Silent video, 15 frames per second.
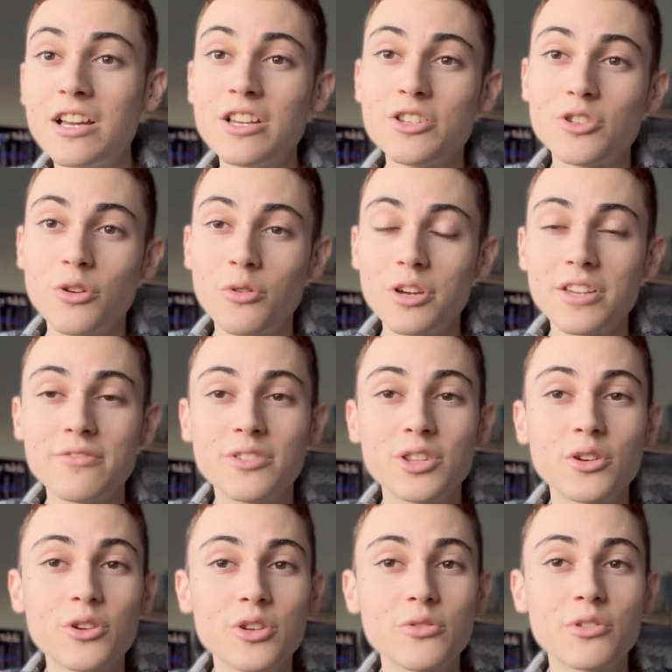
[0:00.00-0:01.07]
So even
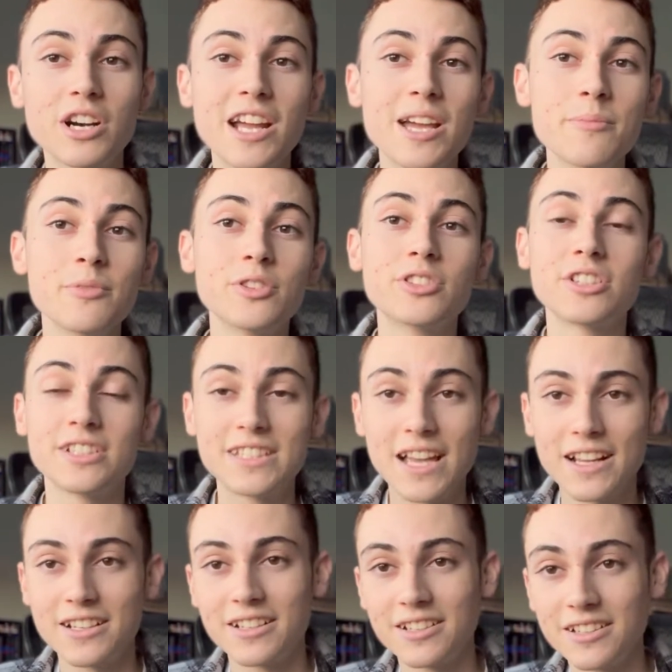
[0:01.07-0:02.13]
though you were able to
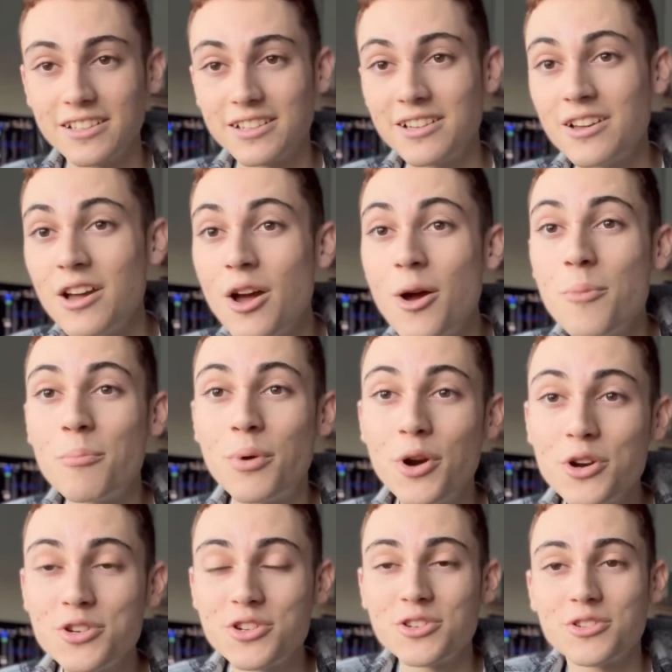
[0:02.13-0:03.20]
technically
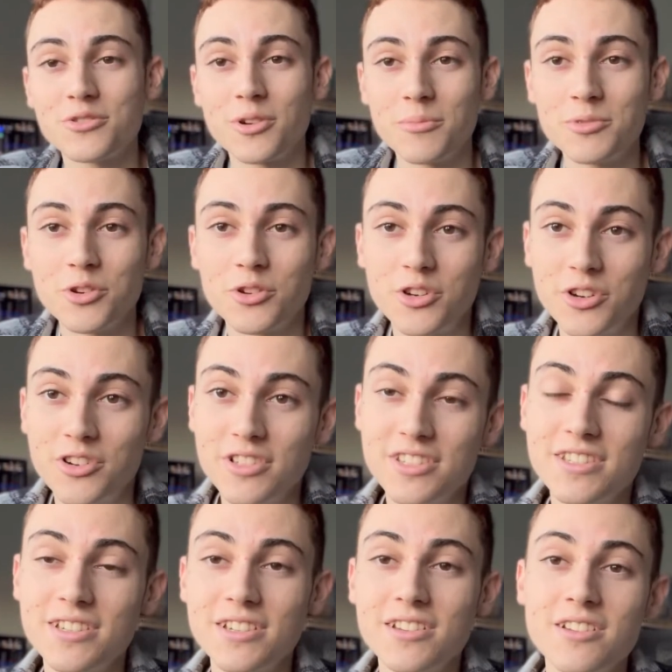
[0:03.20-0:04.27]
purchase
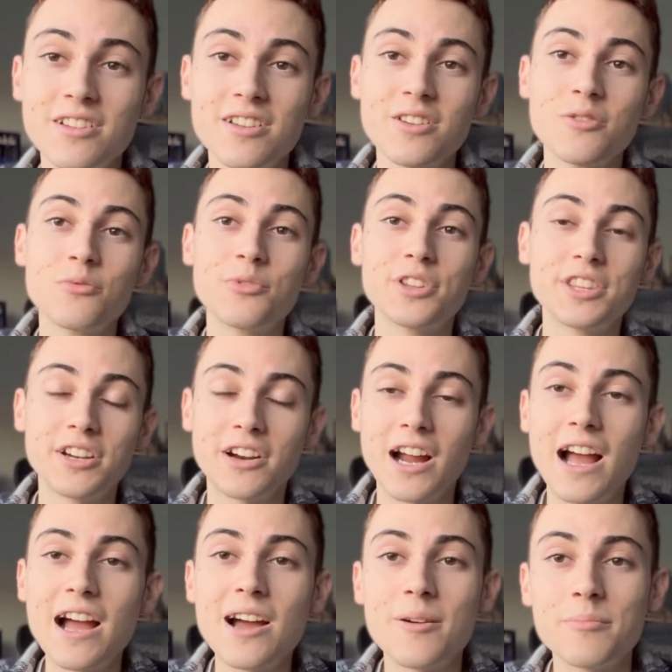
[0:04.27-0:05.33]
cryptocurrency with
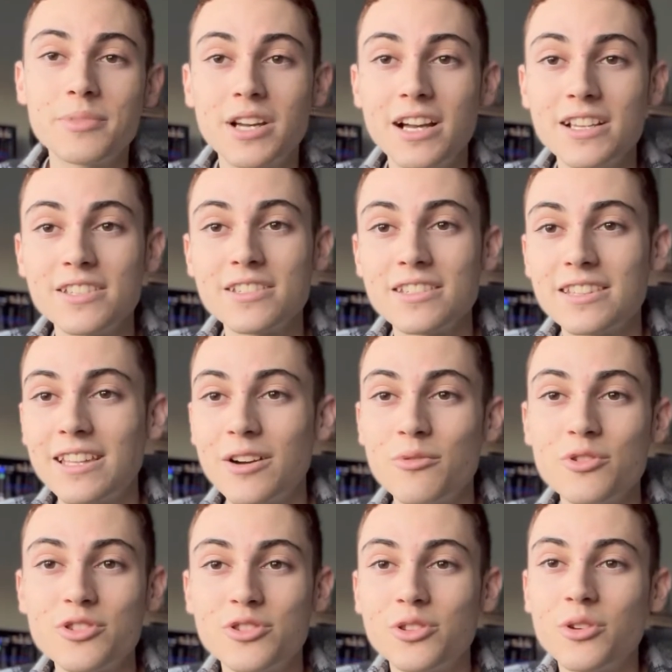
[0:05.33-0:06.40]
their app, guys, there
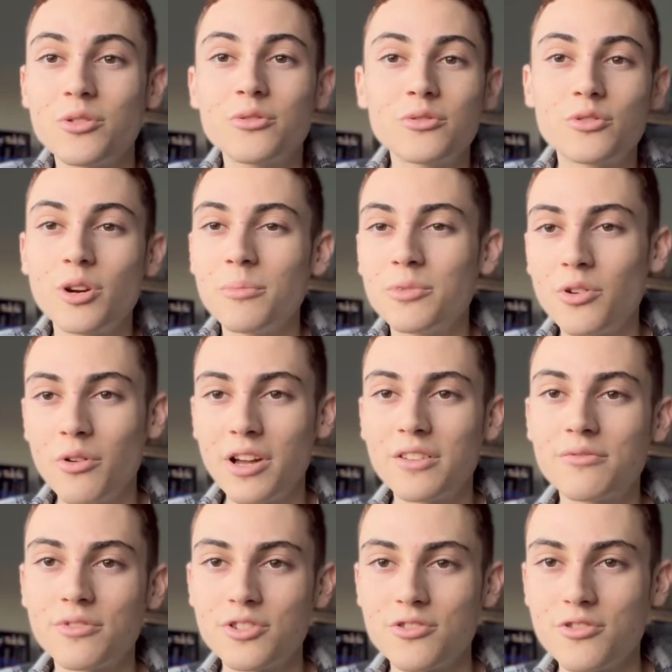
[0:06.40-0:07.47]
was no crypto
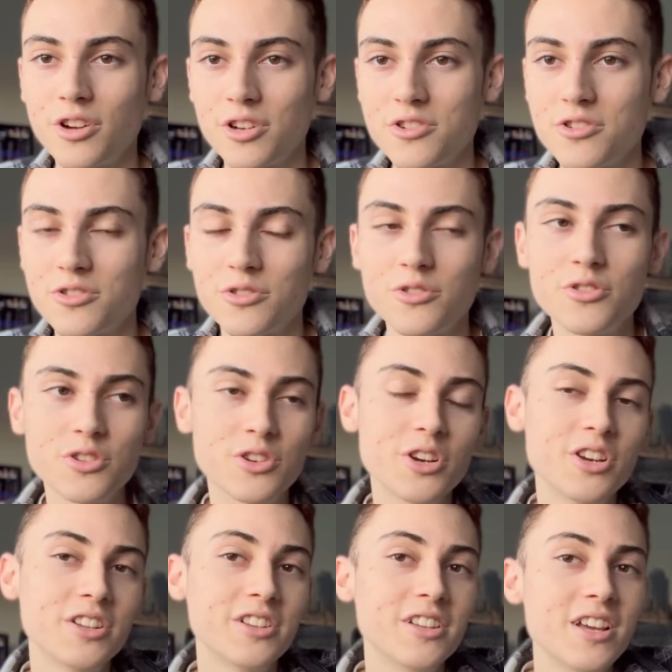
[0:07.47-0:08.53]
infrastructure, so you
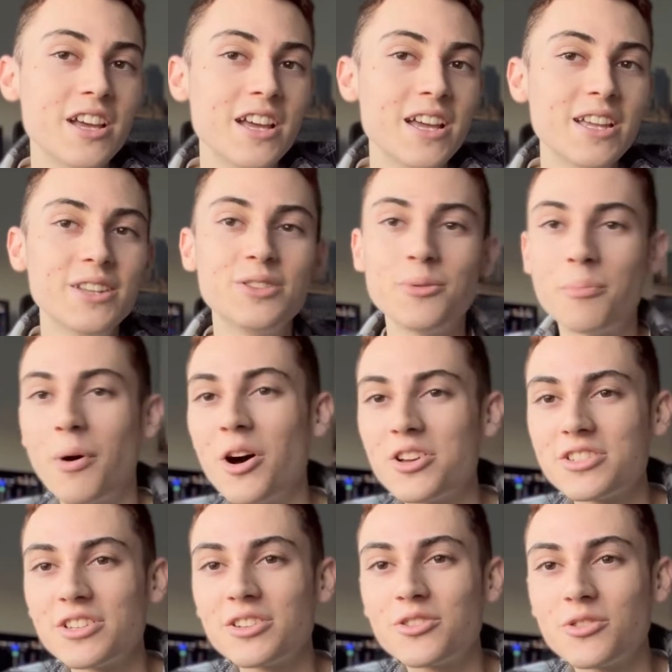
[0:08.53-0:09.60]
couldn't
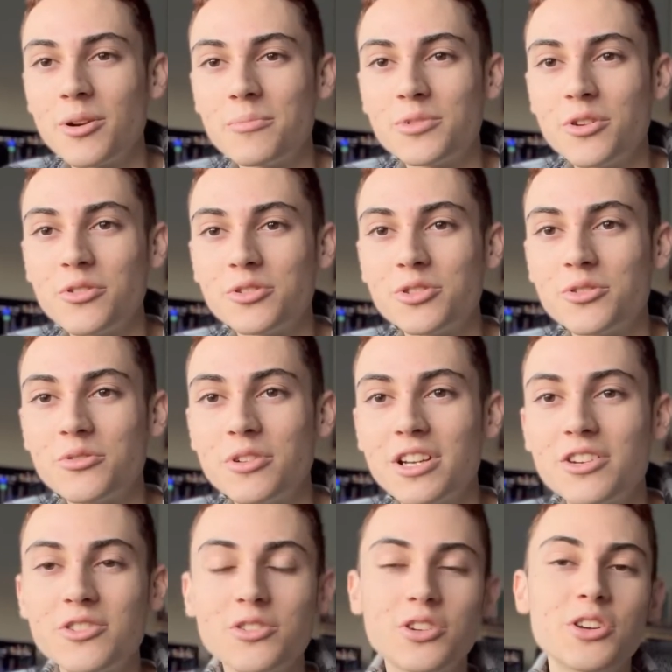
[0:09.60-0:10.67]
deposit crypto to
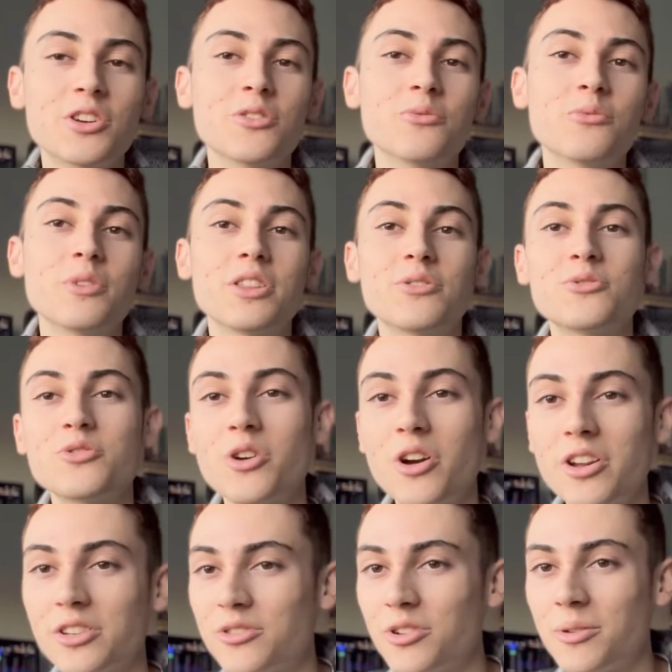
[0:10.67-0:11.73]
it, you couldn't withdraw
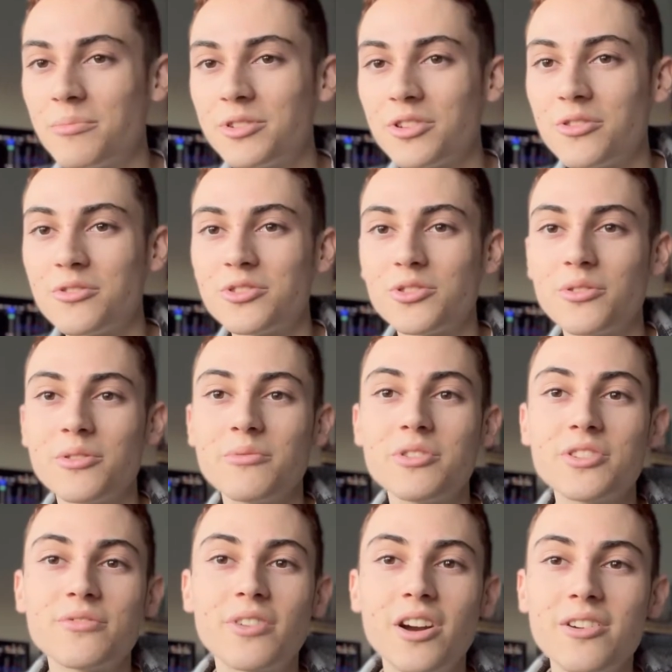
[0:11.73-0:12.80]
in crypto. So it
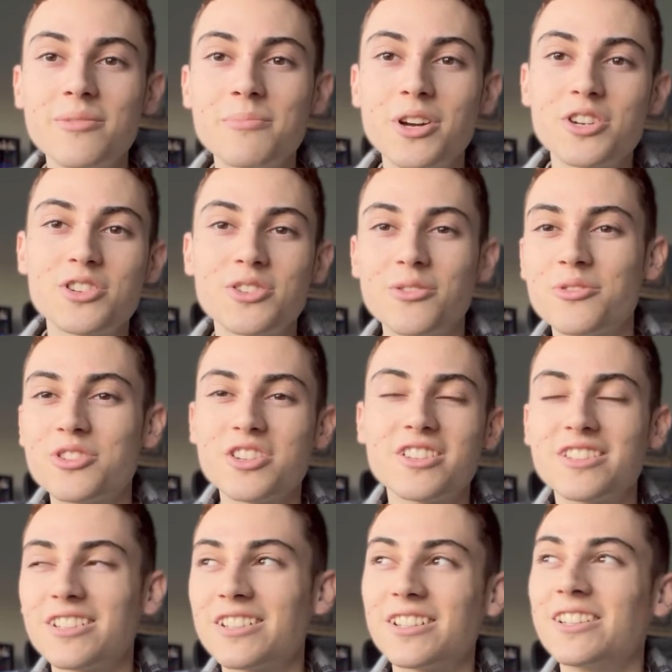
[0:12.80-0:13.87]
was very much so
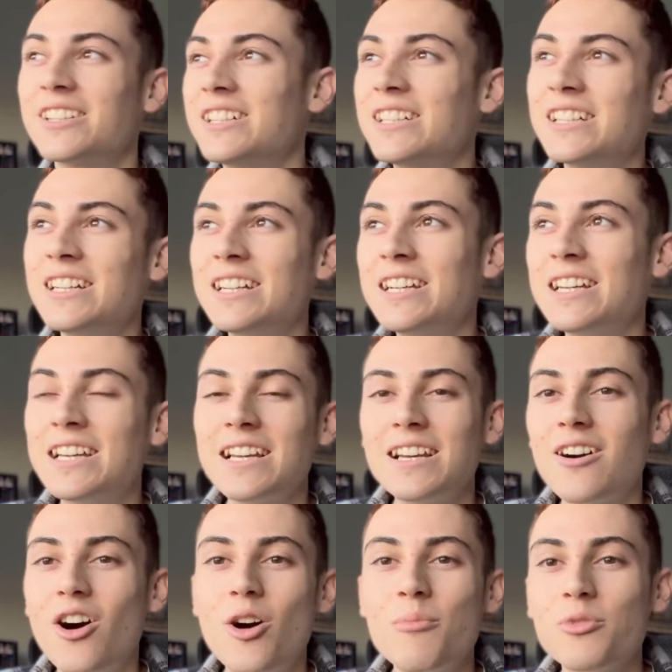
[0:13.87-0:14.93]
just
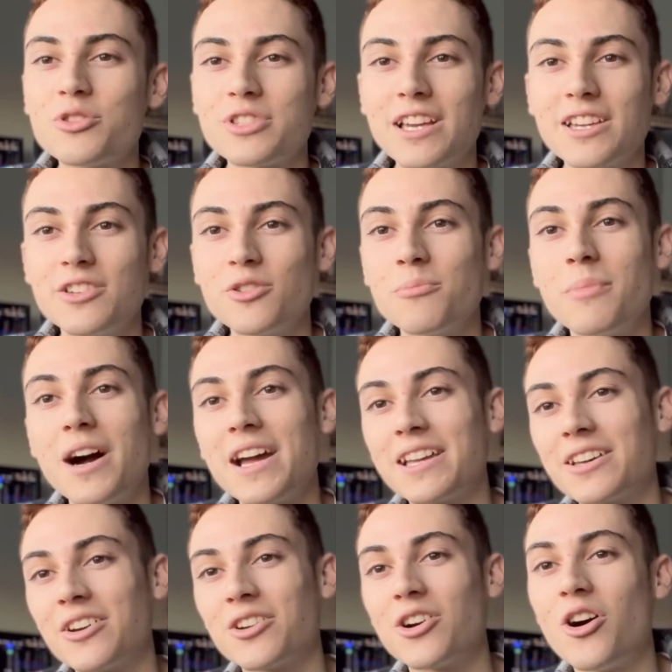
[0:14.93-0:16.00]
almost like you're
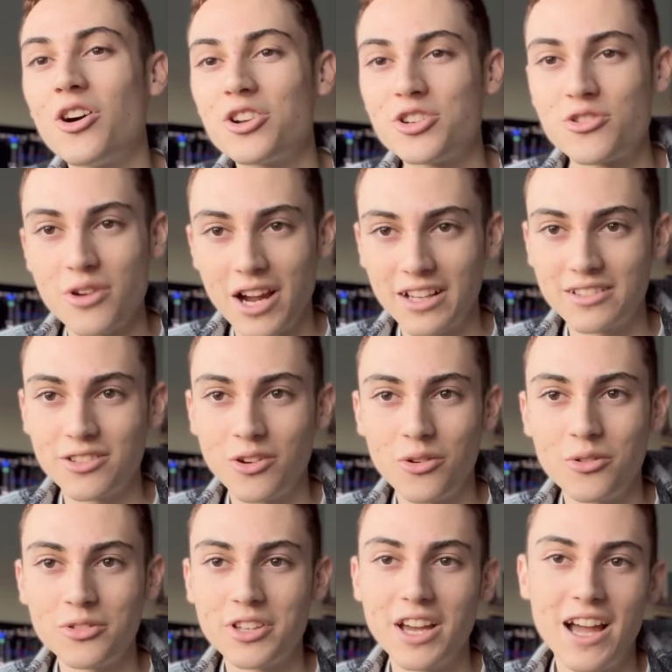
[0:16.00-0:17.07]
buying a contract to
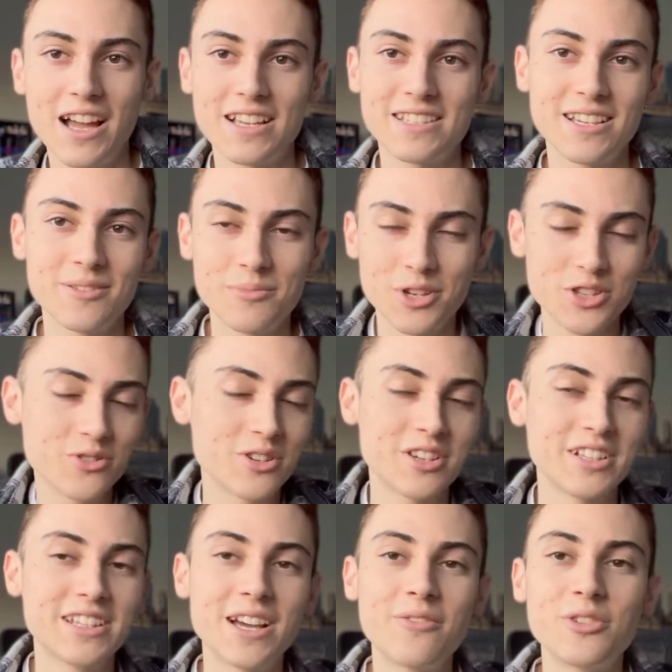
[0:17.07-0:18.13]
hold the asset, but you
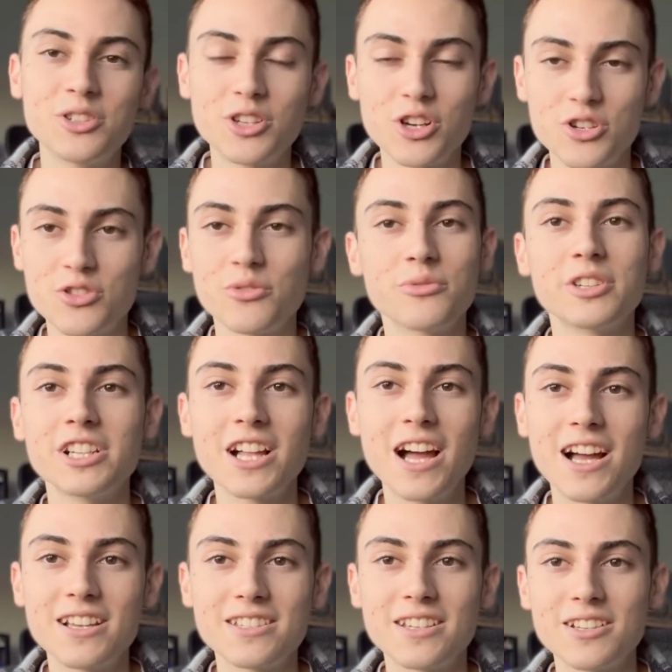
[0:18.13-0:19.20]
can never touch the real
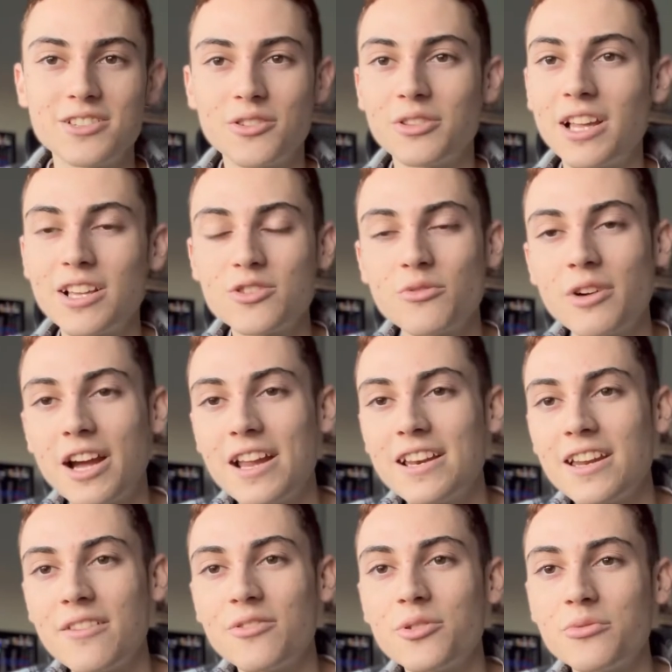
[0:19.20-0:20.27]
asset. So that's why I
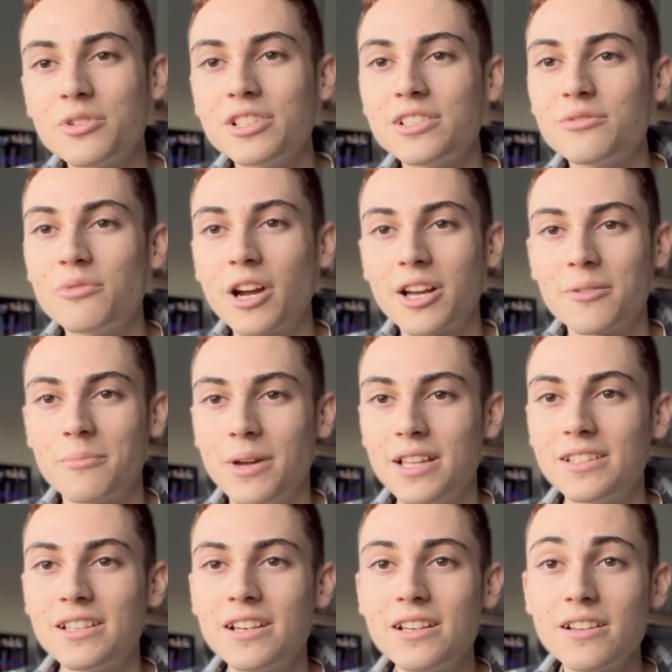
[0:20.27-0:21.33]
never really
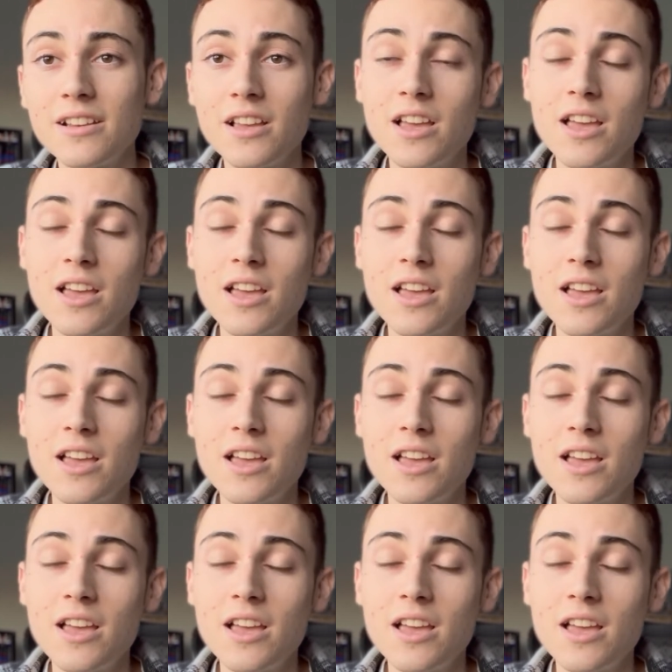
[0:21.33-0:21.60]
recommended it.